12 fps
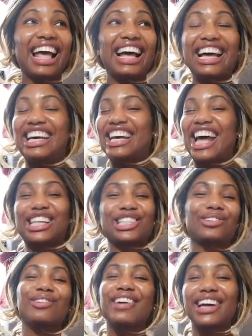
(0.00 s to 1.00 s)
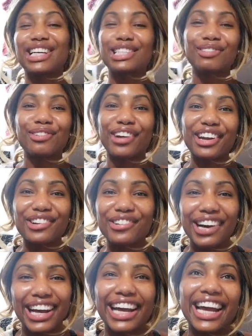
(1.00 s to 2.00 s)
I told my husband right
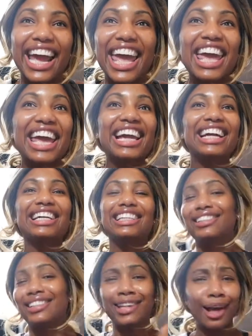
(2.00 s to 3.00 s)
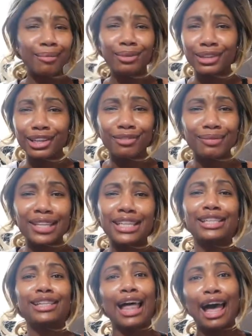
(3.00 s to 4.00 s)
away. He did not believe me.
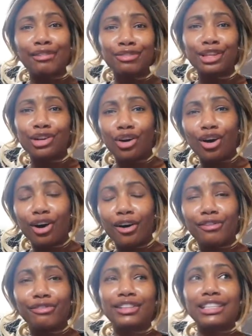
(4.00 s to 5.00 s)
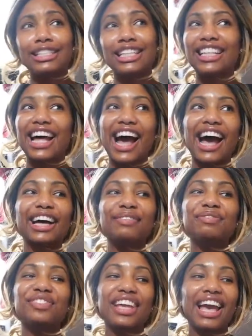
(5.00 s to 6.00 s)
He laughed it off, this and that.
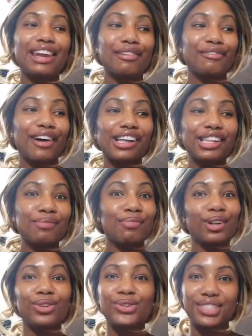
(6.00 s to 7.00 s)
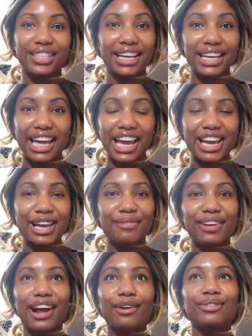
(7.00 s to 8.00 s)
And then finally Mother's Day
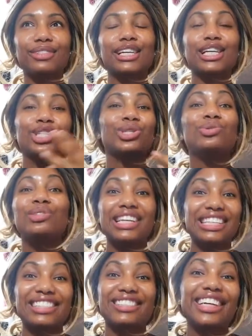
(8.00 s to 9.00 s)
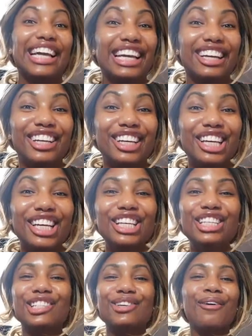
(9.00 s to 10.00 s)
came, and I was like 2 days late.
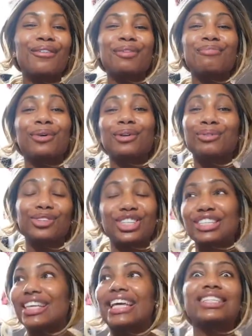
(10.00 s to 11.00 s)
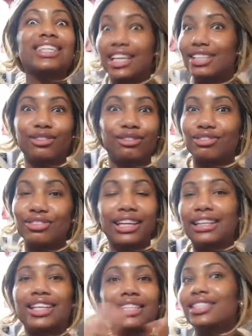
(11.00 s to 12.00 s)
So we both would just like
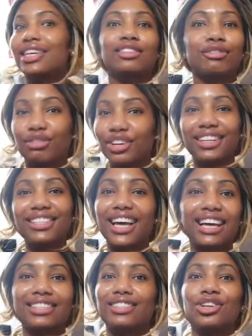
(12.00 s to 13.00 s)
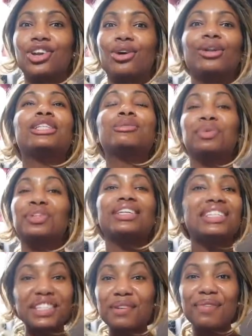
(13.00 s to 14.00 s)
let's take the freaking test, you know, let's put
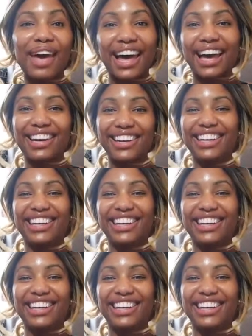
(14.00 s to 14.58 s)
this to bed.